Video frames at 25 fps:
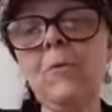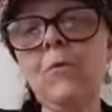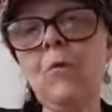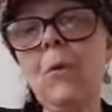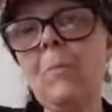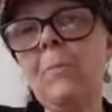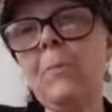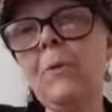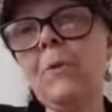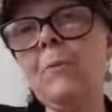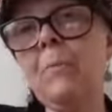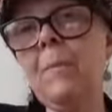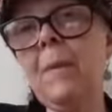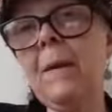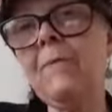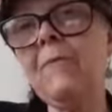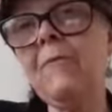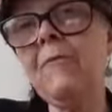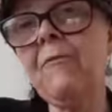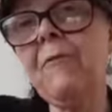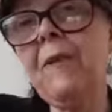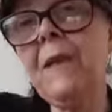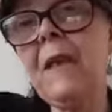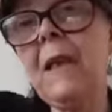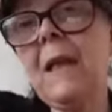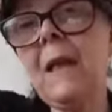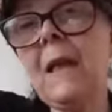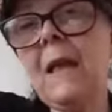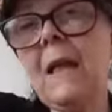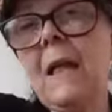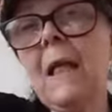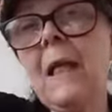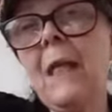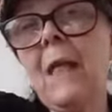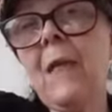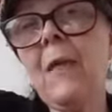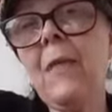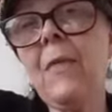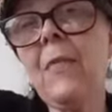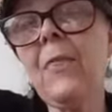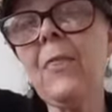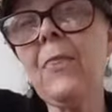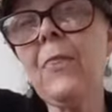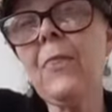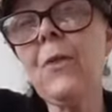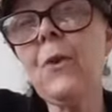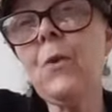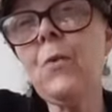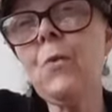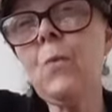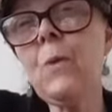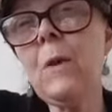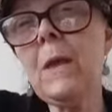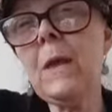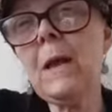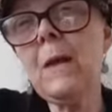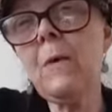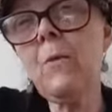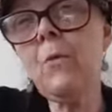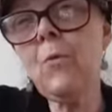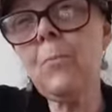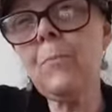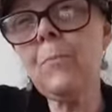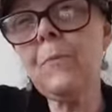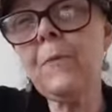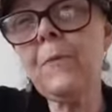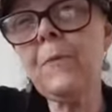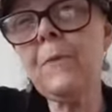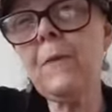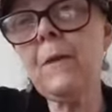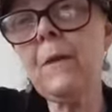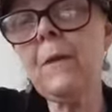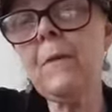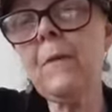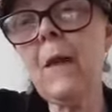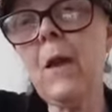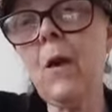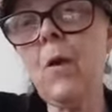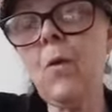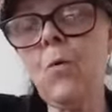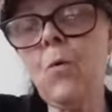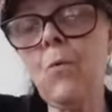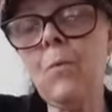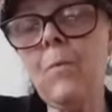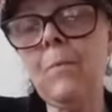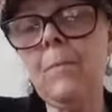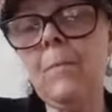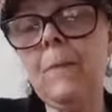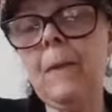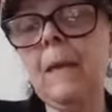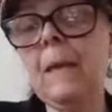So I put my finger through here. Oops, in the hole.